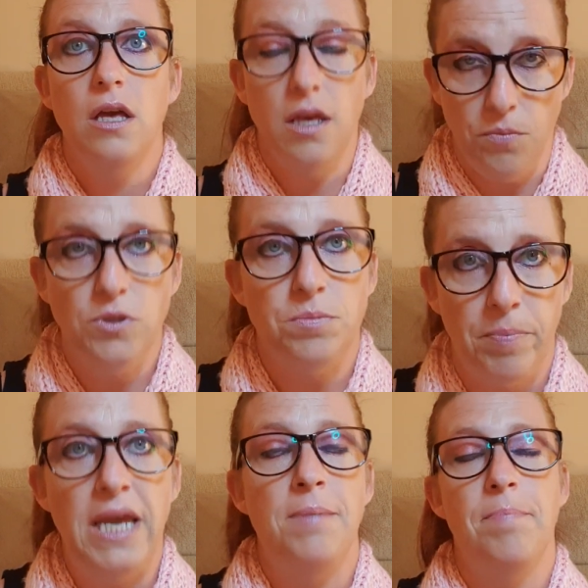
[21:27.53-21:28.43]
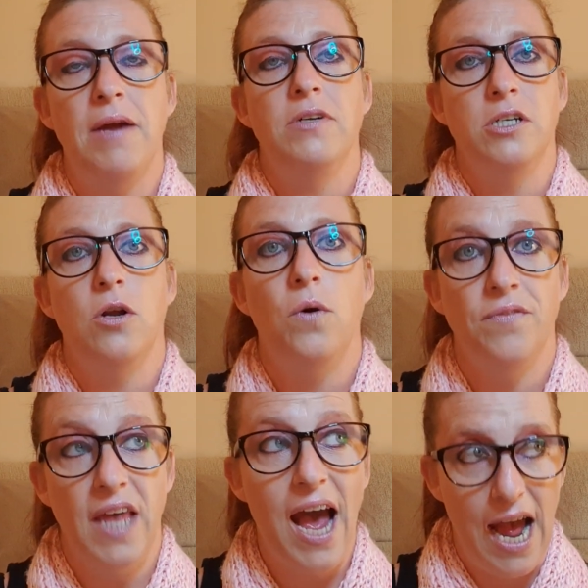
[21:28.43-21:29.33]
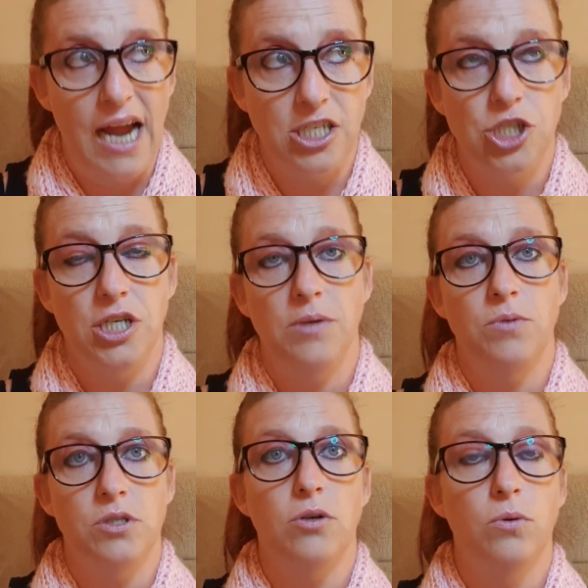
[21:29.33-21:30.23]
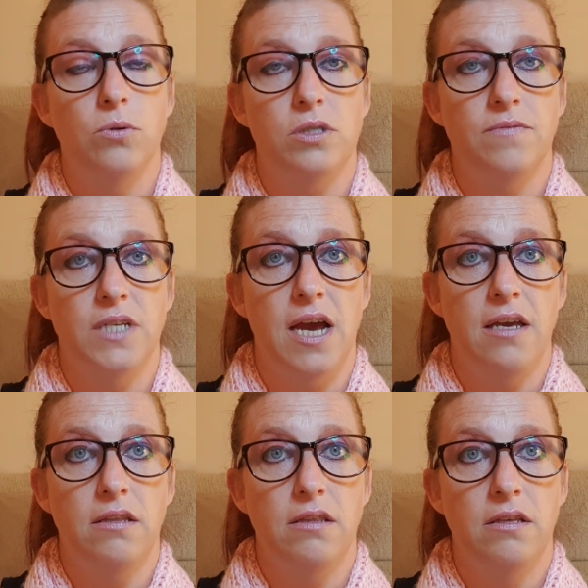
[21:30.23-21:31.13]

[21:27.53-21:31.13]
It was being buried alive that actually was a cause of death.